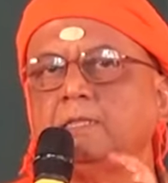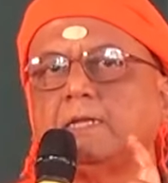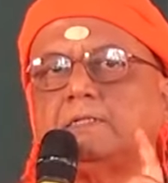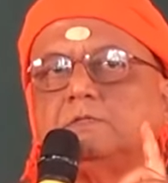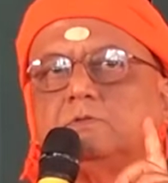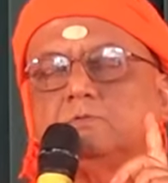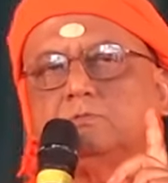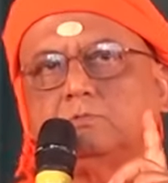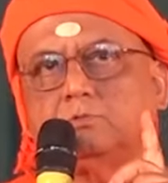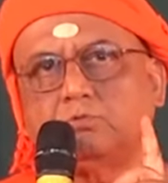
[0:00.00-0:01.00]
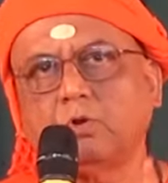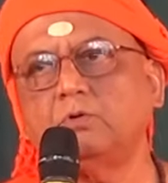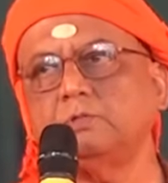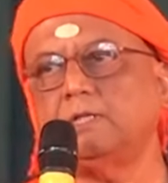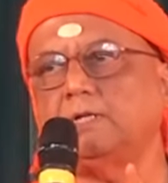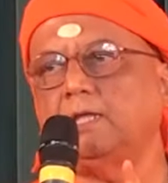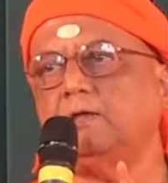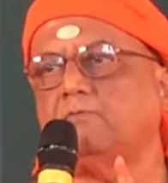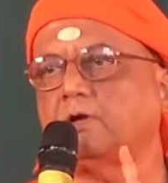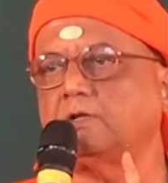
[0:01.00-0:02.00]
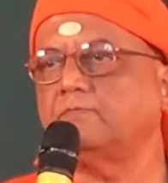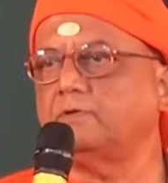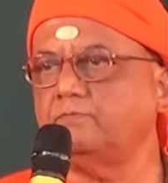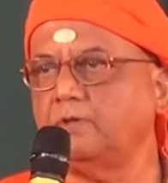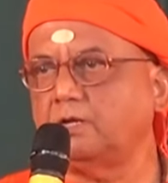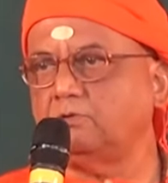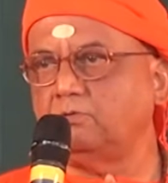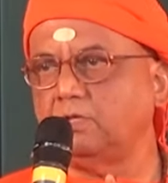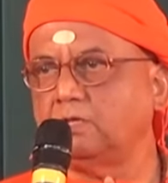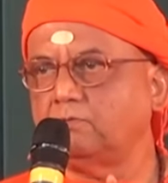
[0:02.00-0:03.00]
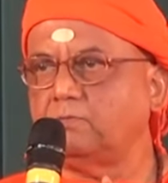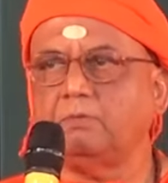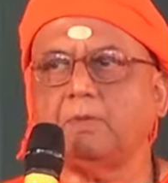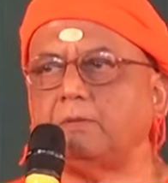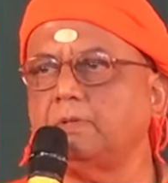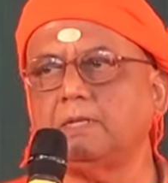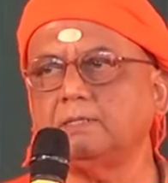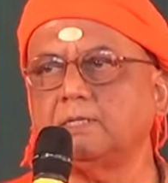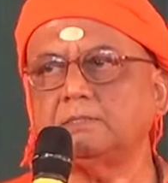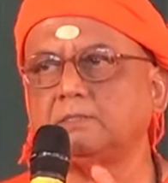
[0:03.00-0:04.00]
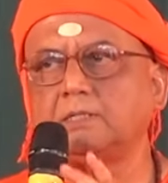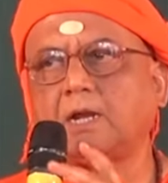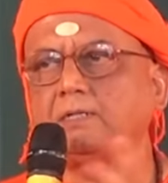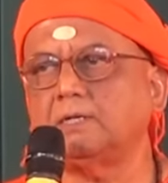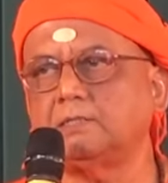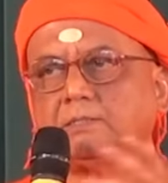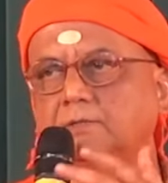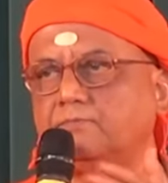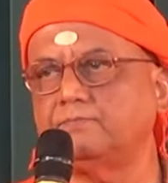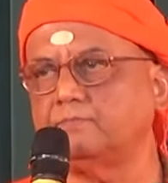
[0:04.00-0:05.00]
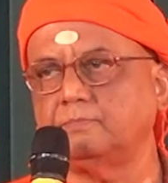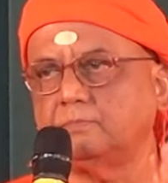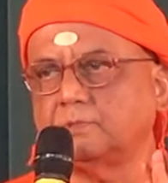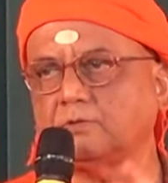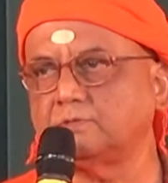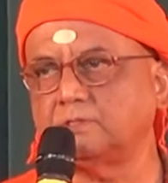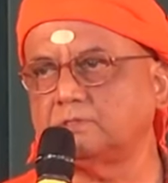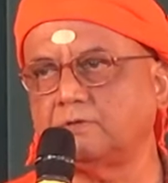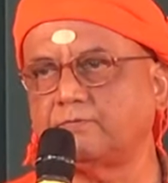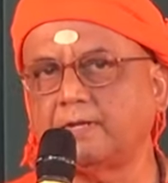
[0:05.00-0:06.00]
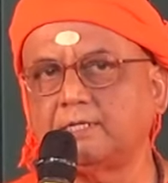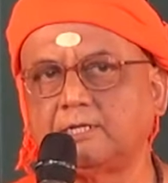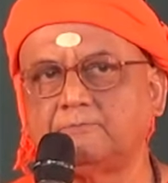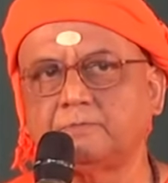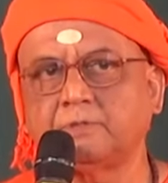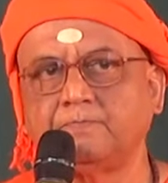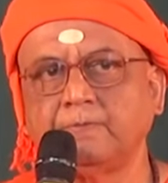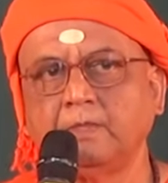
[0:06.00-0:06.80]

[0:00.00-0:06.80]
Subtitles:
That is, throughout the day, whatever we are doing, we may be engaged in hundreds and thousands of items,